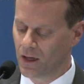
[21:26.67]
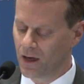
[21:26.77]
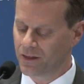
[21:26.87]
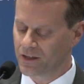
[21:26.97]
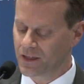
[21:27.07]

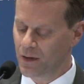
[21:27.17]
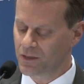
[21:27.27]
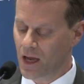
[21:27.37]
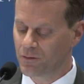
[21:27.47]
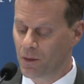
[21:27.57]
and at the same
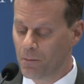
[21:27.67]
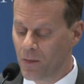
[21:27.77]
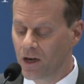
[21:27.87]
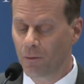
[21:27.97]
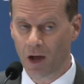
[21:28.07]
time to
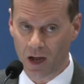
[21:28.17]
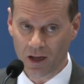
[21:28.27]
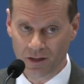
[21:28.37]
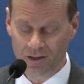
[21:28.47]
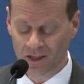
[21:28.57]

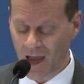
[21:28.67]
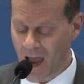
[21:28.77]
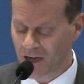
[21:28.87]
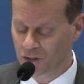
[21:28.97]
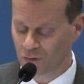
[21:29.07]
minimize the
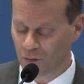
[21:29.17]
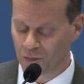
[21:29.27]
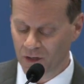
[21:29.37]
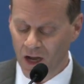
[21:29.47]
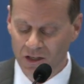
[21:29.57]
actual
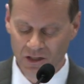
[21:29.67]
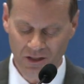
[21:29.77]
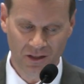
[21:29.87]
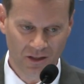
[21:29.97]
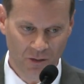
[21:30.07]

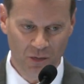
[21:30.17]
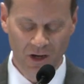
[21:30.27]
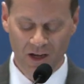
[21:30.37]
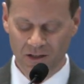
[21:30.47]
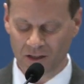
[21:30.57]
production of
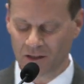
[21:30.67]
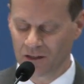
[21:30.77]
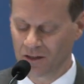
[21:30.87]
protection.